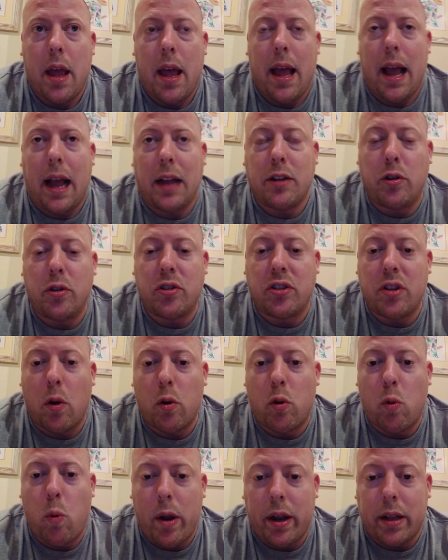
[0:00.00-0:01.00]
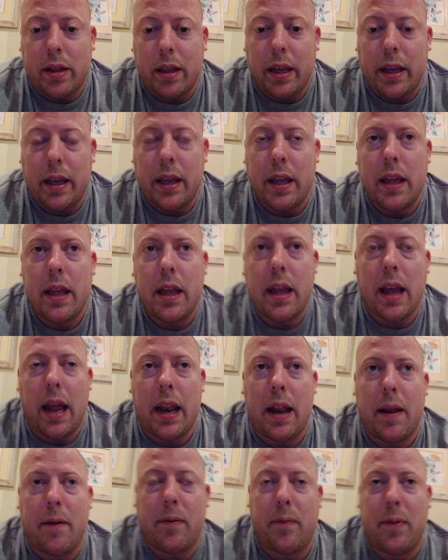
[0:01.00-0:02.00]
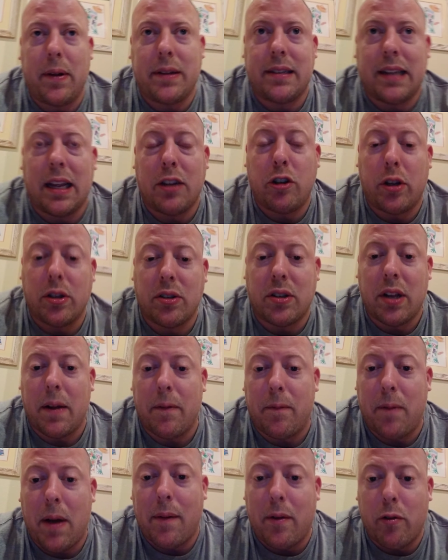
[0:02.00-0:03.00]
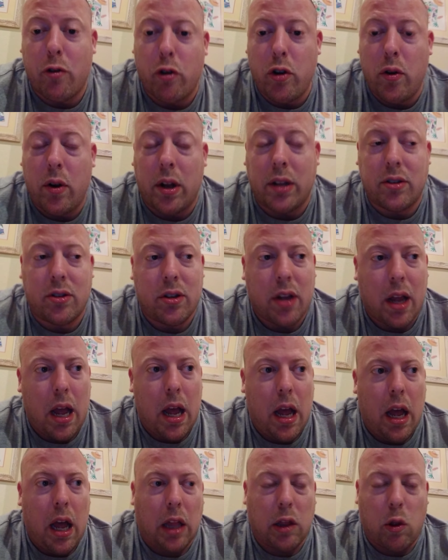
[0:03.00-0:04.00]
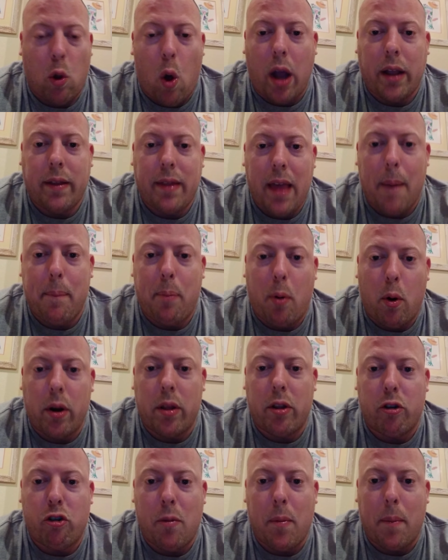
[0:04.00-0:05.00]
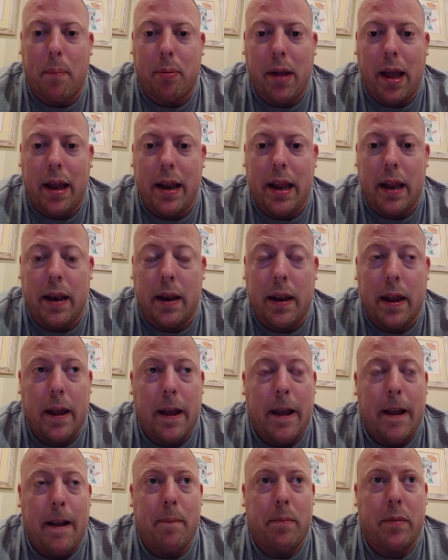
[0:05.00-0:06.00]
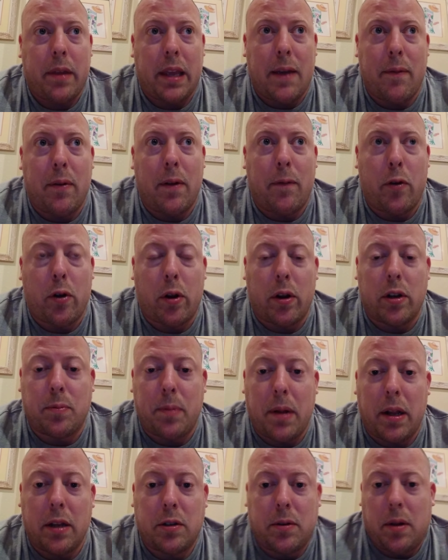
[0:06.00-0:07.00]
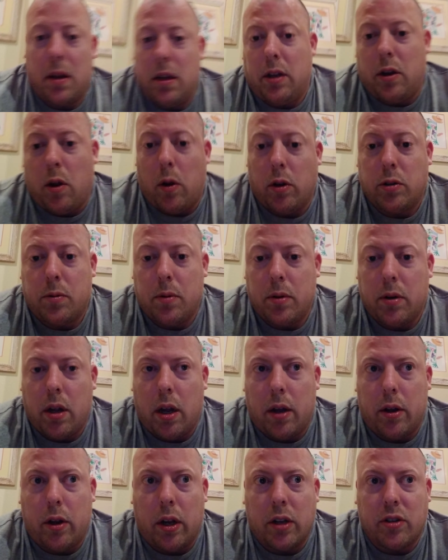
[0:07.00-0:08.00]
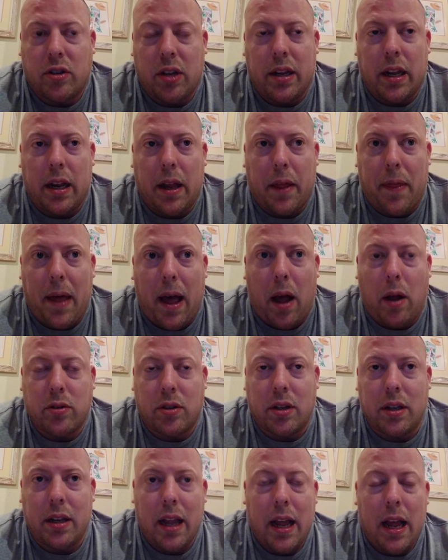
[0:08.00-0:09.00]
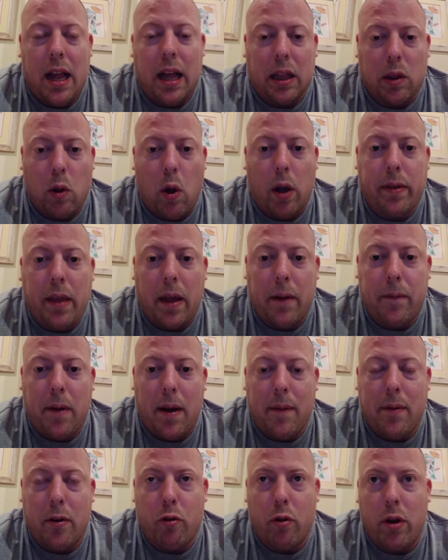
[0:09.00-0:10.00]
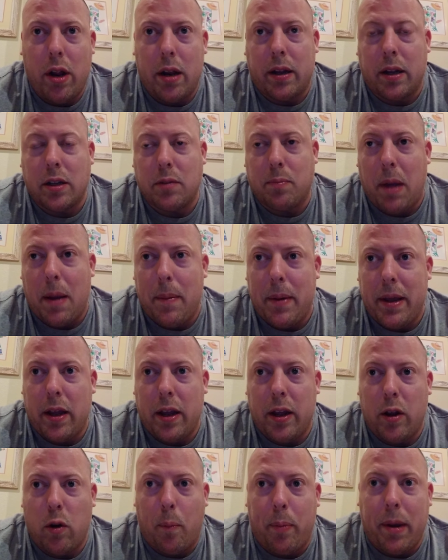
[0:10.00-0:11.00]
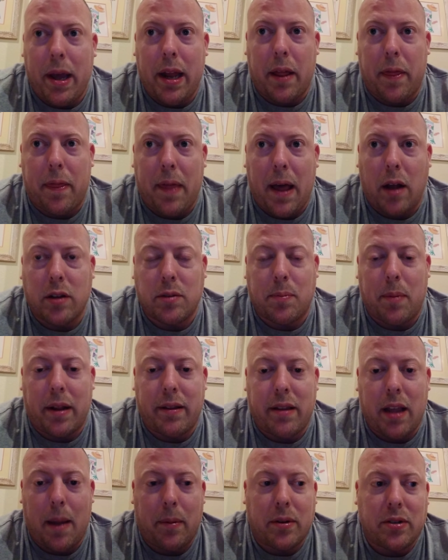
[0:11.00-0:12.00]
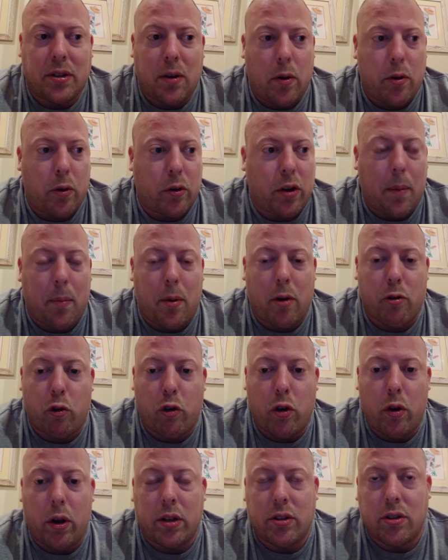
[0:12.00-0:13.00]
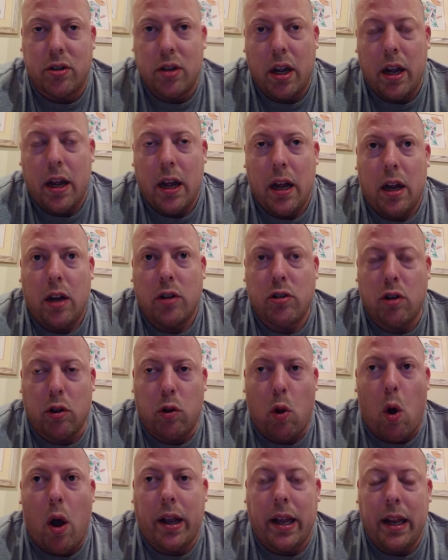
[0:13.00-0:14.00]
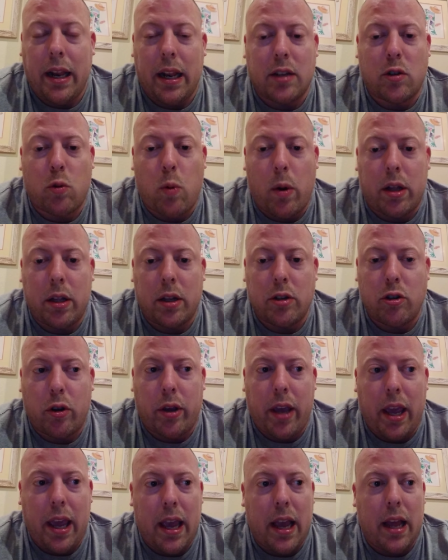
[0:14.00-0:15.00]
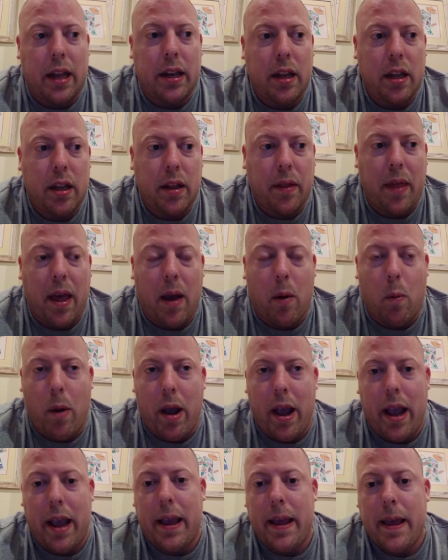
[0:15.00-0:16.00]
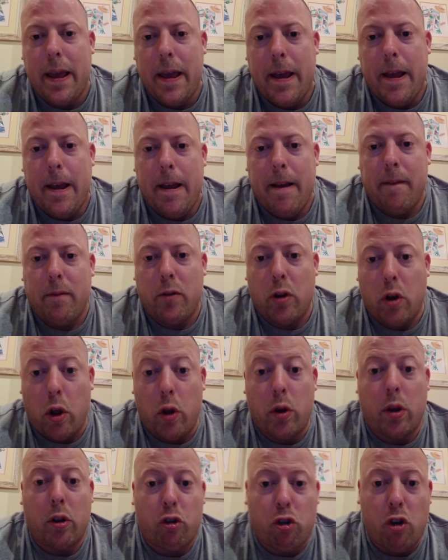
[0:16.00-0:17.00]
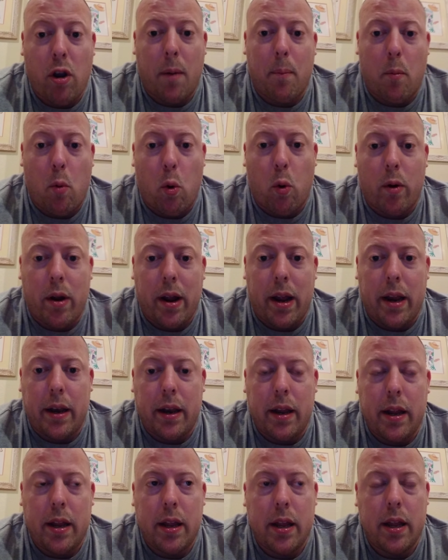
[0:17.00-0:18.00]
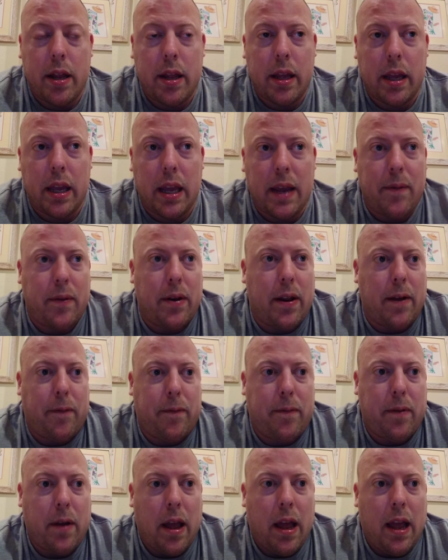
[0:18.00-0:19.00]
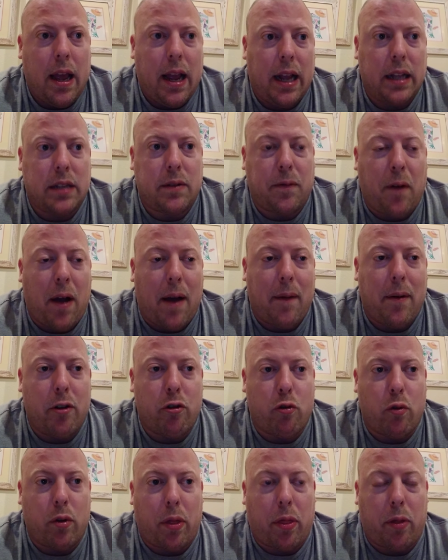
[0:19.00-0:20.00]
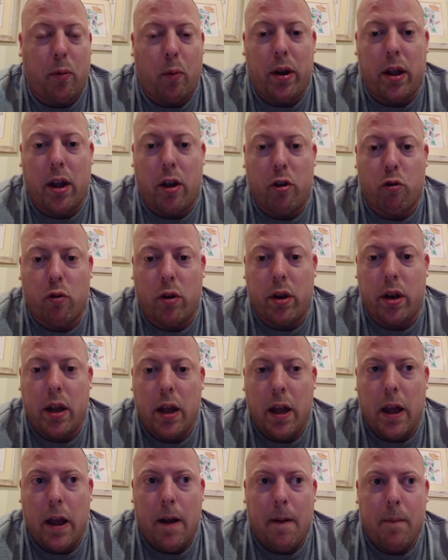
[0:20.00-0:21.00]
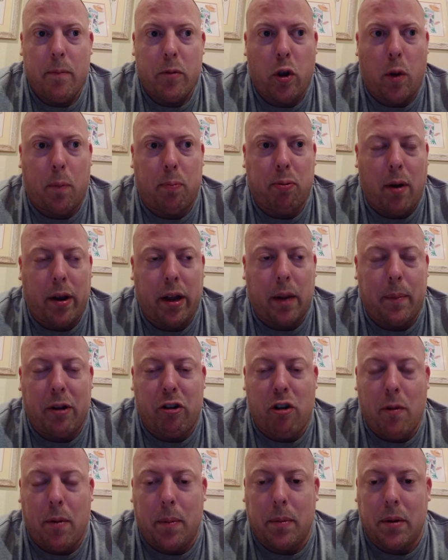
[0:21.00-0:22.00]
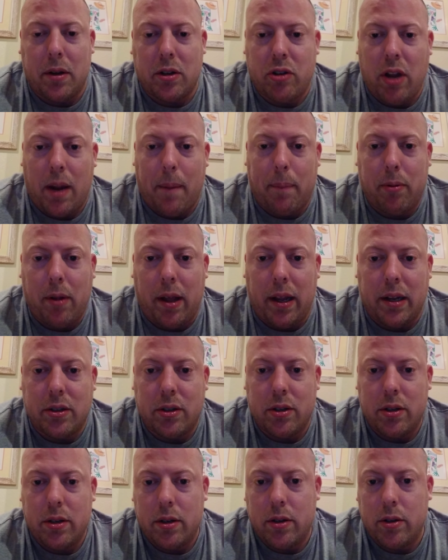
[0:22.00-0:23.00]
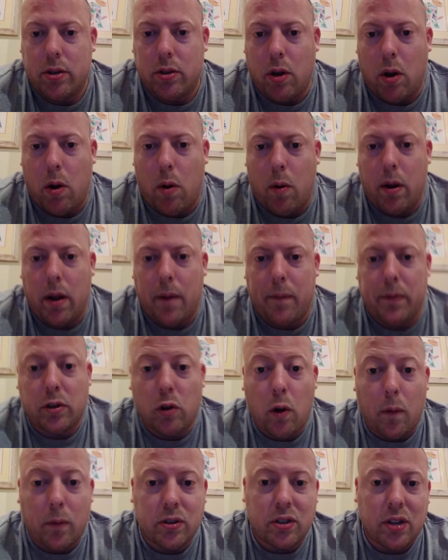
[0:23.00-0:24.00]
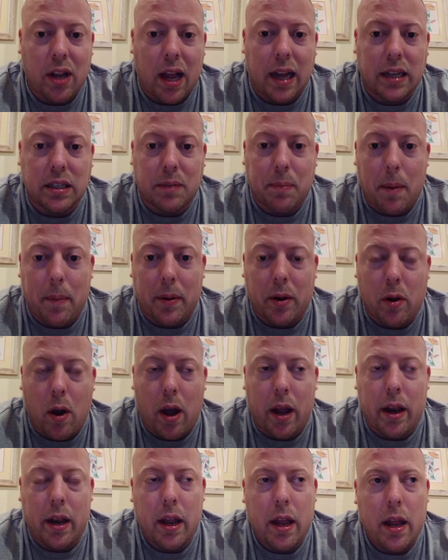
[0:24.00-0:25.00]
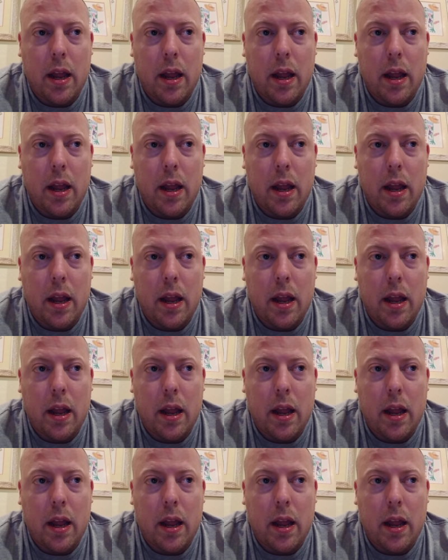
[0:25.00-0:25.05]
As you sell quickly, and if it says you can send in 500 units, lock that part of the shipment plan in. Even if you're going to send in 1,000, lock that 500 in, because maybe you'll be at 1,000 by the time you're selling your couple hundred units. So lock it in as quickly as you can. That way, you can ship more in. Even if it's 500 and 300, you're probably going to be shipping them in the same place. So if it's oversized, maybe not.